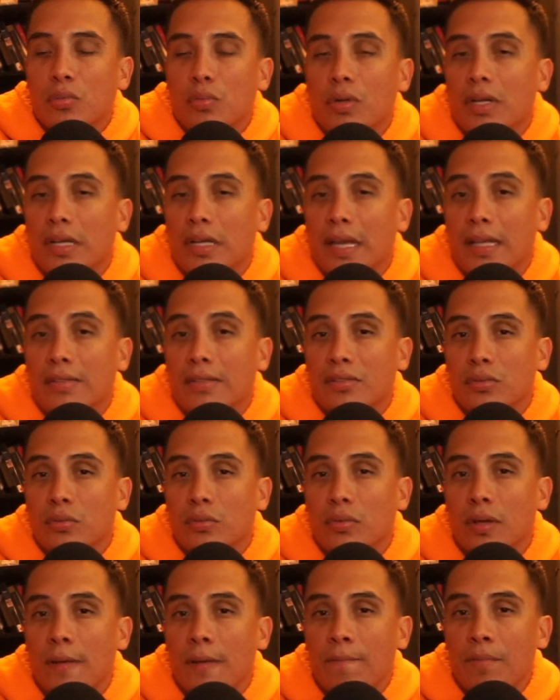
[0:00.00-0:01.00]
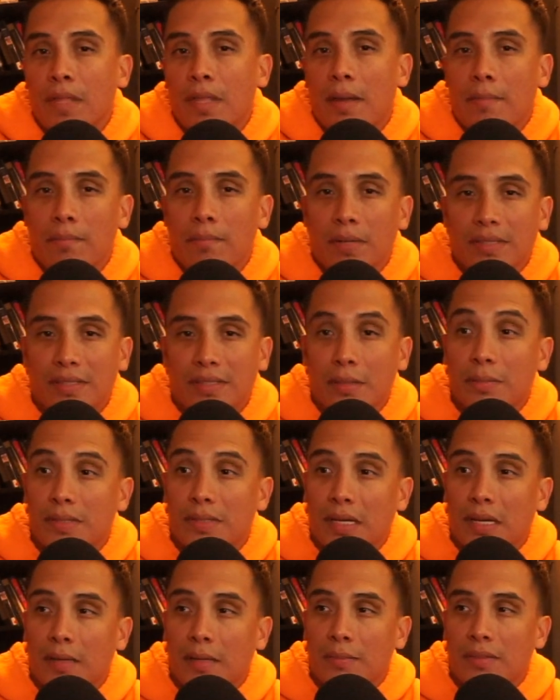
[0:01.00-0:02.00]
to get to. But
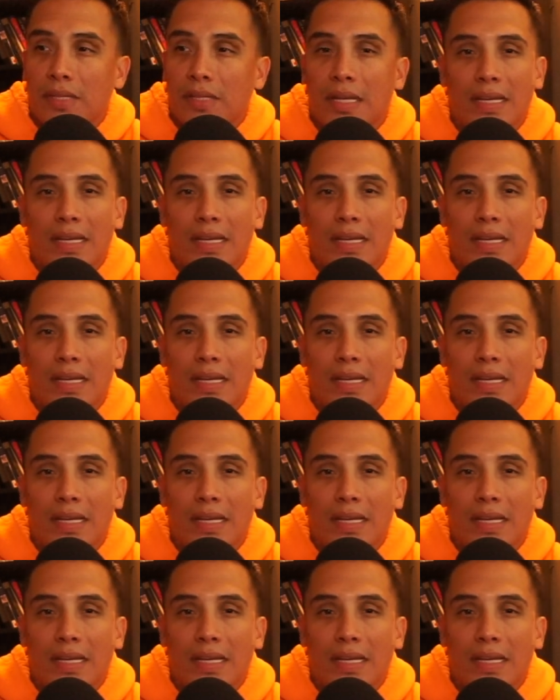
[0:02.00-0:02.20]
sometimes